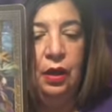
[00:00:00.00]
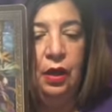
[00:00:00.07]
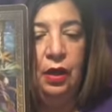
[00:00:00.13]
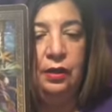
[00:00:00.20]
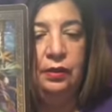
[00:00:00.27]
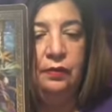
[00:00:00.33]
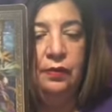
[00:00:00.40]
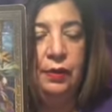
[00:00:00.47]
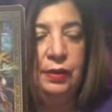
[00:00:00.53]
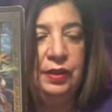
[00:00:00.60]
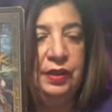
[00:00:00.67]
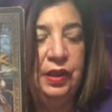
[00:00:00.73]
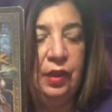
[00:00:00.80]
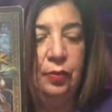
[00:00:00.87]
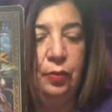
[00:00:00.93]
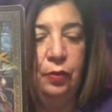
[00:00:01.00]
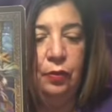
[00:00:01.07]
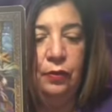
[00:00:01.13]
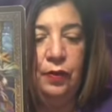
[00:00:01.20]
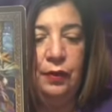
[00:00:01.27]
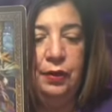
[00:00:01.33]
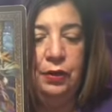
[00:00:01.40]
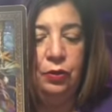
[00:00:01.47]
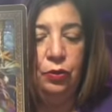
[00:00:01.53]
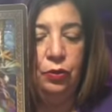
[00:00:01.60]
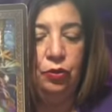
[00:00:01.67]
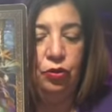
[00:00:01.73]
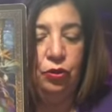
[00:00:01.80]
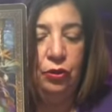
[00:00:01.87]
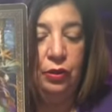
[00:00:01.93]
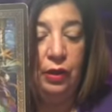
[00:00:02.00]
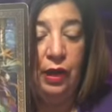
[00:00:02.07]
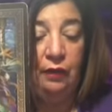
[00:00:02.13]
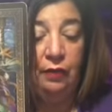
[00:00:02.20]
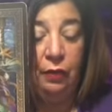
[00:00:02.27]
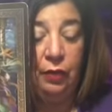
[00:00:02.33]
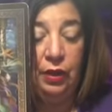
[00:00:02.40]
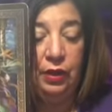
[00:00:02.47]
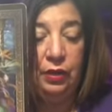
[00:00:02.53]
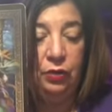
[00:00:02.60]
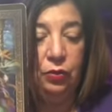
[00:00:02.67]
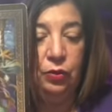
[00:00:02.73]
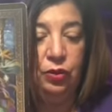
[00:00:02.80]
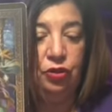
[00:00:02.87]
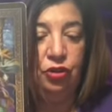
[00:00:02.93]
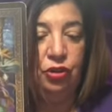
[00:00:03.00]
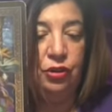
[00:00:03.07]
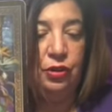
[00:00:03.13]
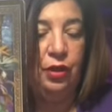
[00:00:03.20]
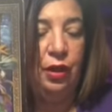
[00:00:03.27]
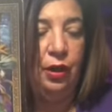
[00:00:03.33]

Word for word: Uh, very stable, very intuitive. They have great intuition.